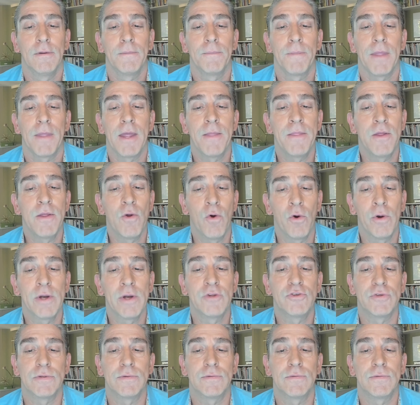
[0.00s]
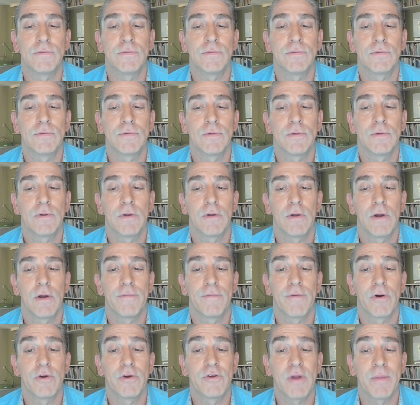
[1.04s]
and the origins of
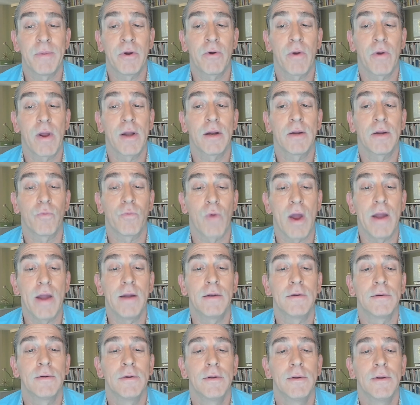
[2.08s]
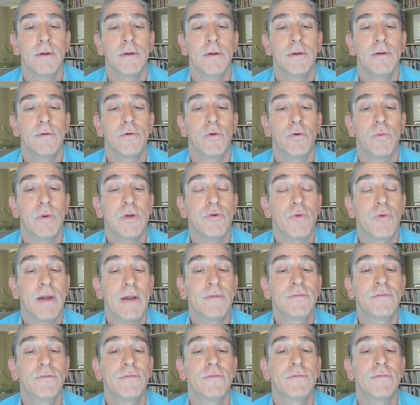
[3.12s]
our democratic right to
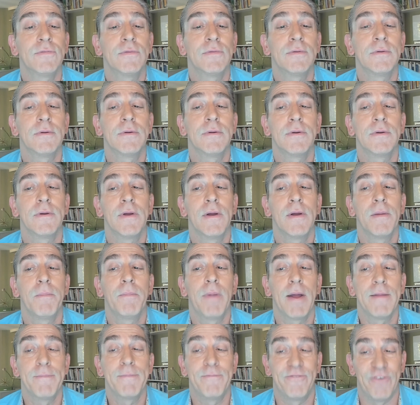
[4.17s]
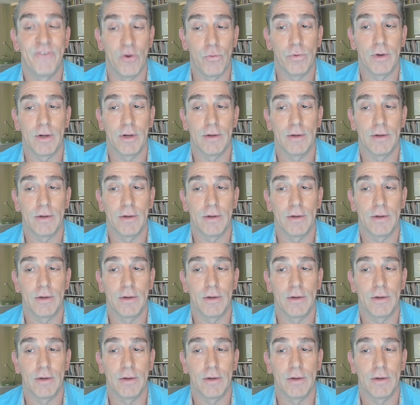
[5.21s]
redress by voting.